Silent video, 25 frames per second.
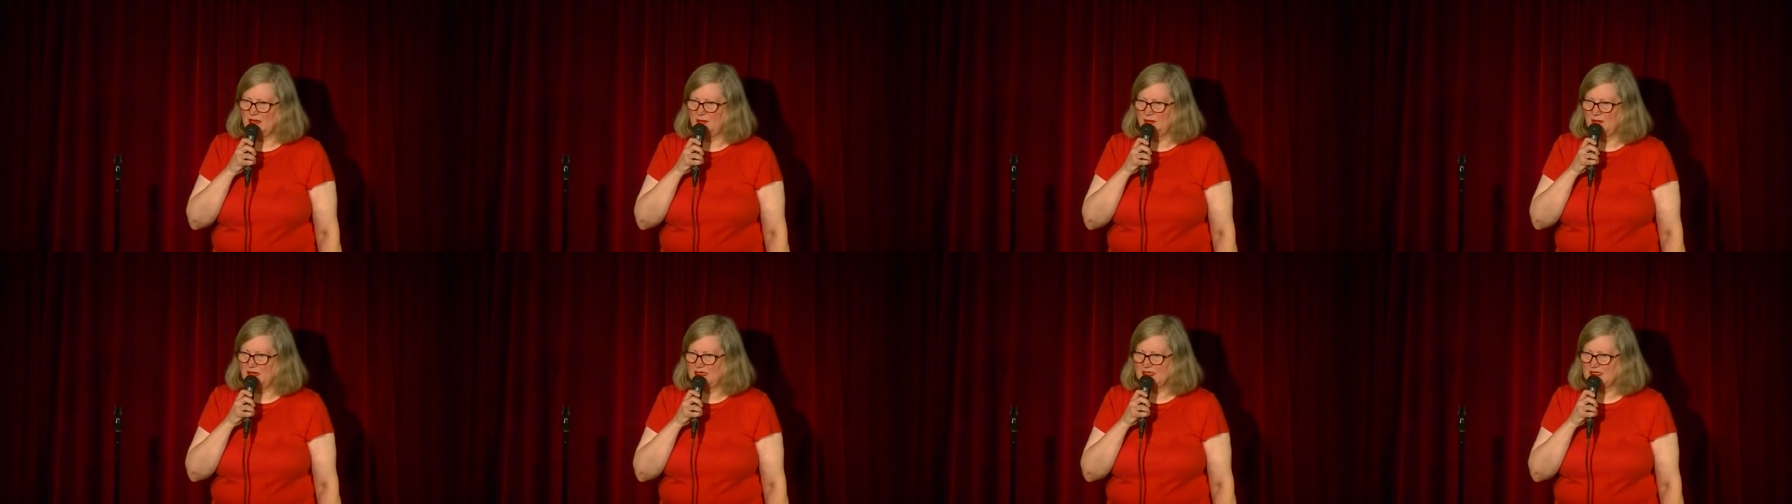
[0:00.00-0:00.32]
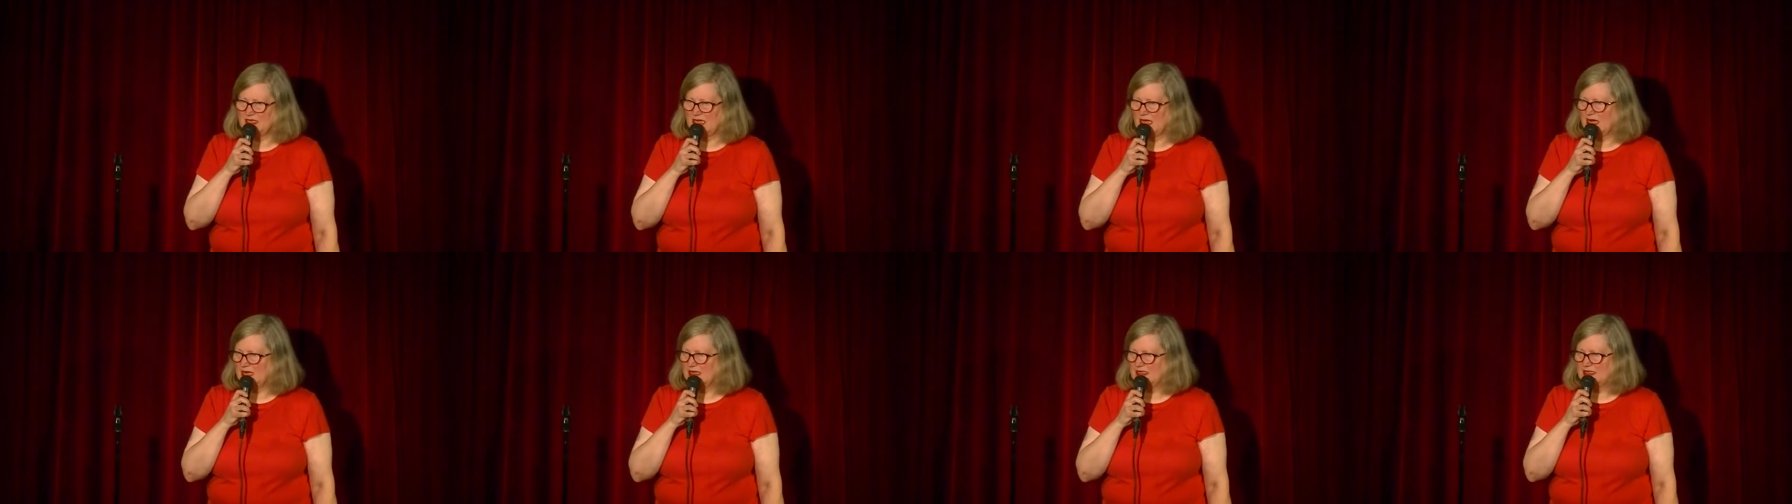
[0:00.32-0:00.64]

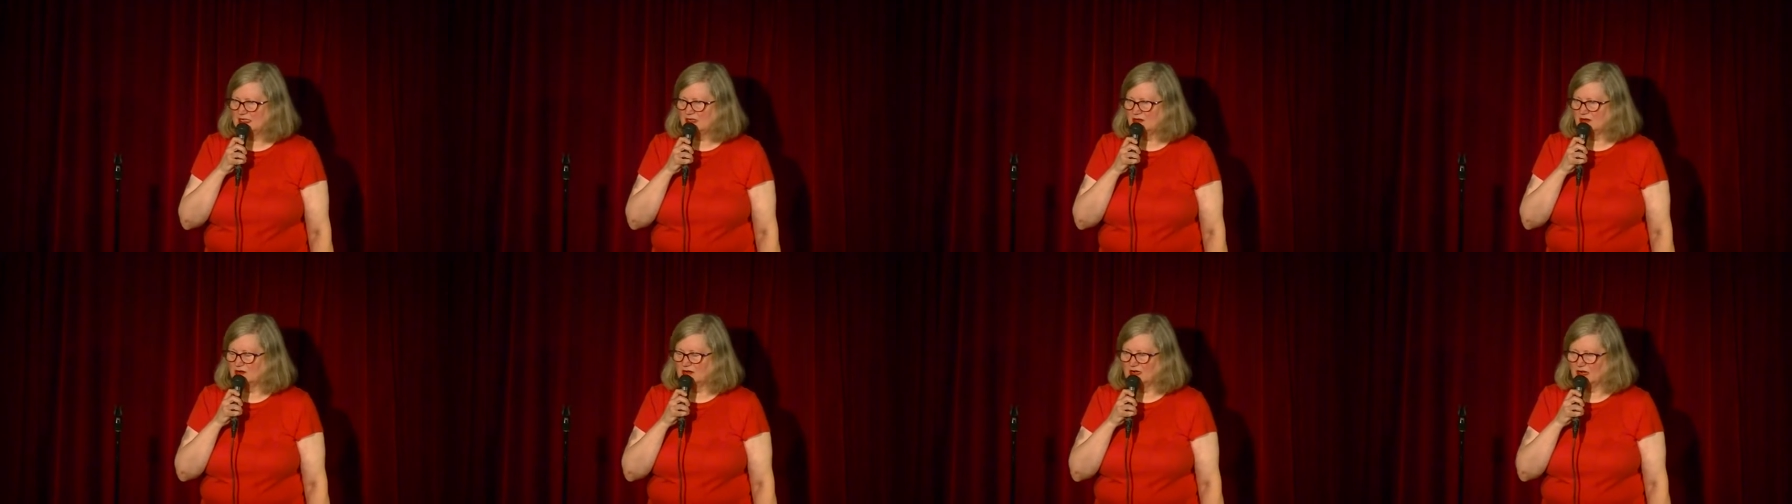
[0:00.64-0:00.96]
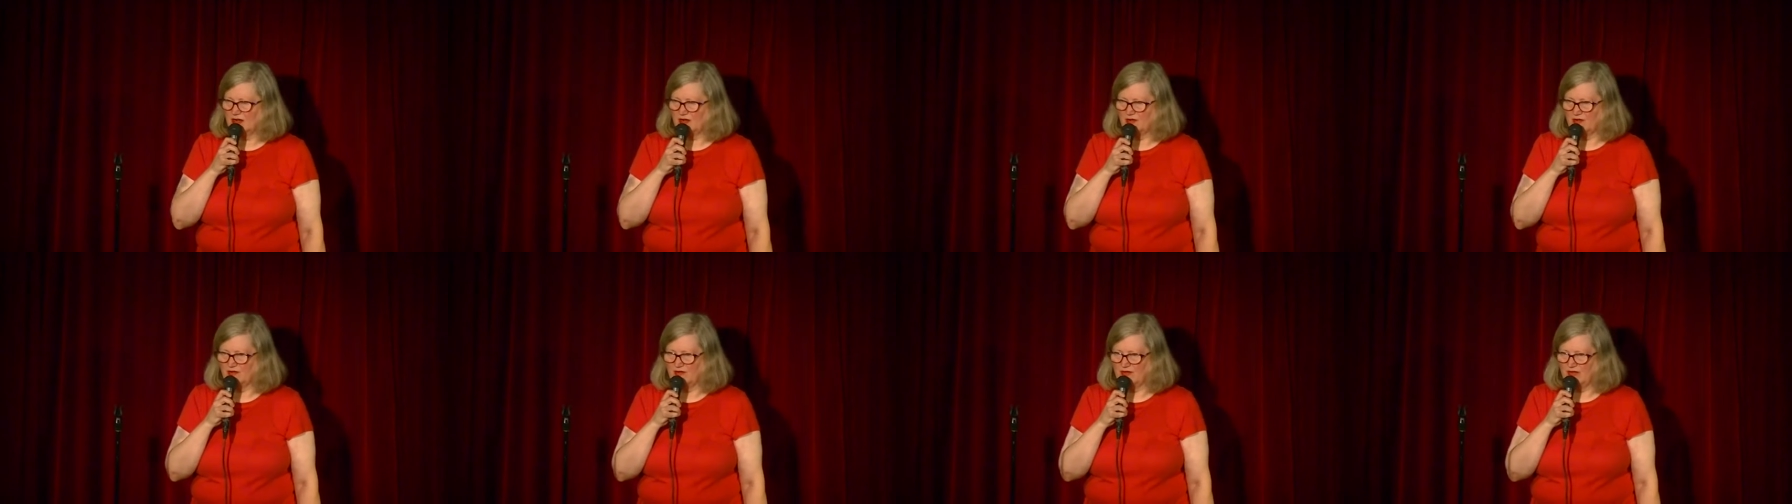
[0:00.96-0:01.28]
bestiality, or
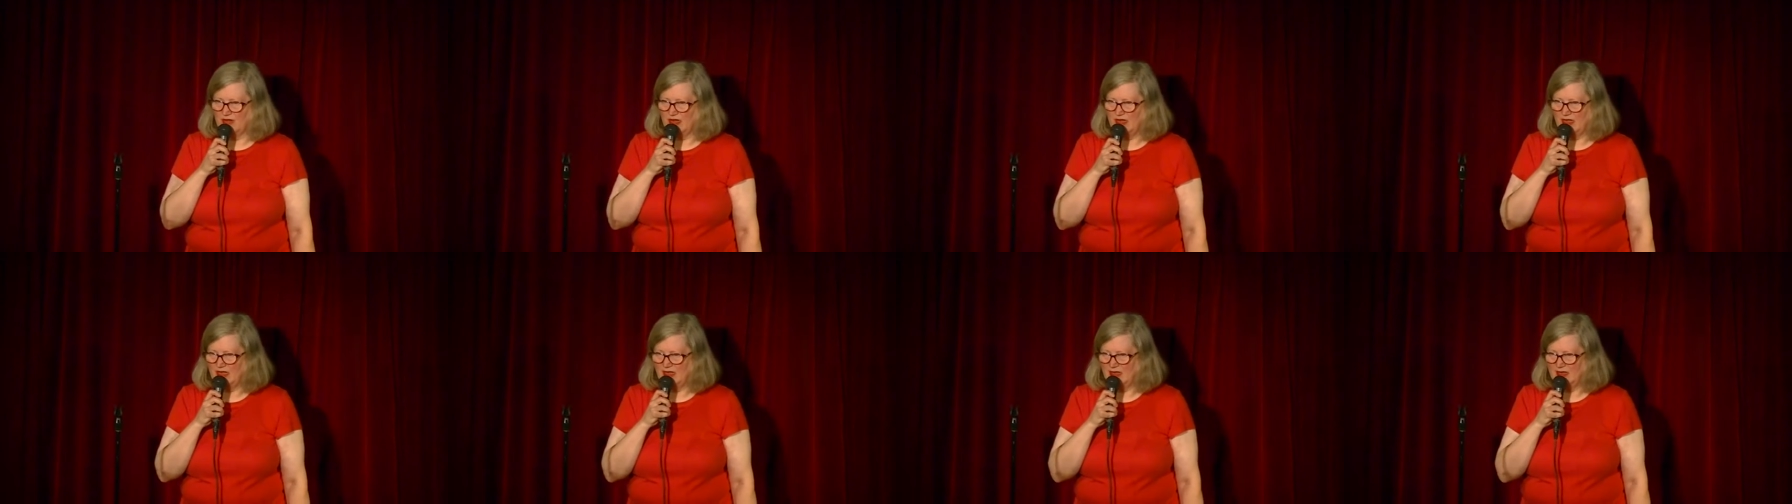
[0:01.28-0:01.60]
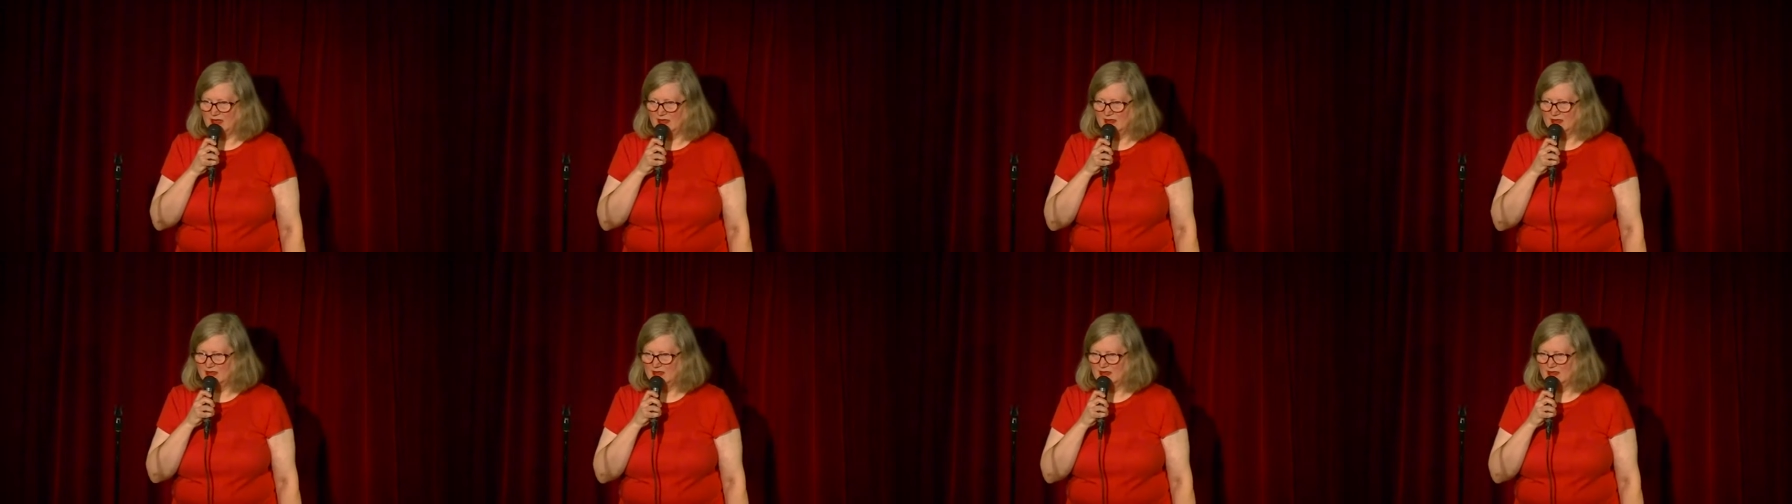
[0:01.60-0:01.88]
necrophilia,